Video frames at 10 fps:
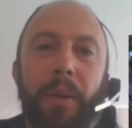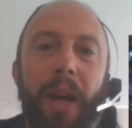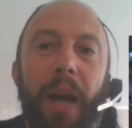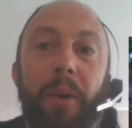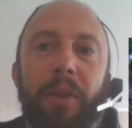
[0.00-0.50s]

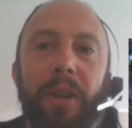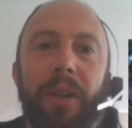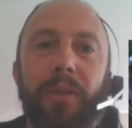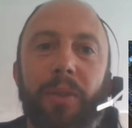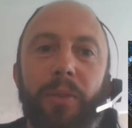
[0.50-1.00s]
However,
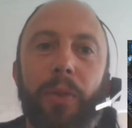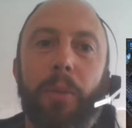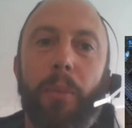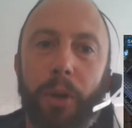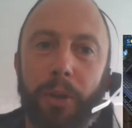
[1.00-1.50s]
for
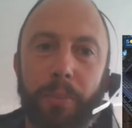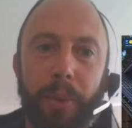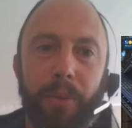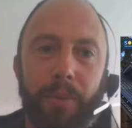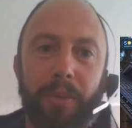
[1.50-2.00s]
most
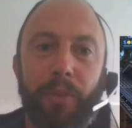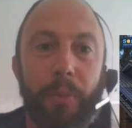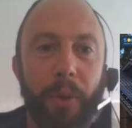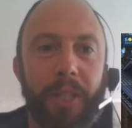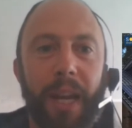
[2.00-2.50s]

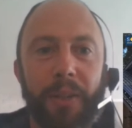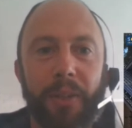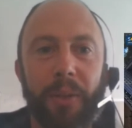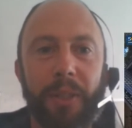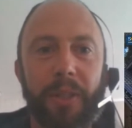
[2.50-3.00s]

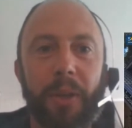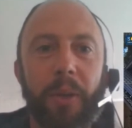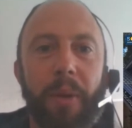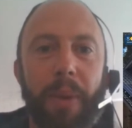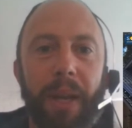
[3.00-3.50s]
households, it's going to
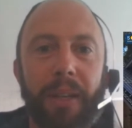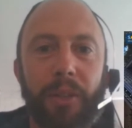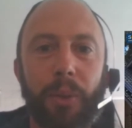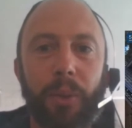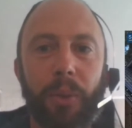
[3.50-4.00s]
be better
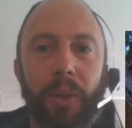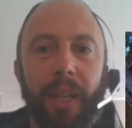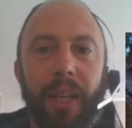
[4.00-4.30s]
to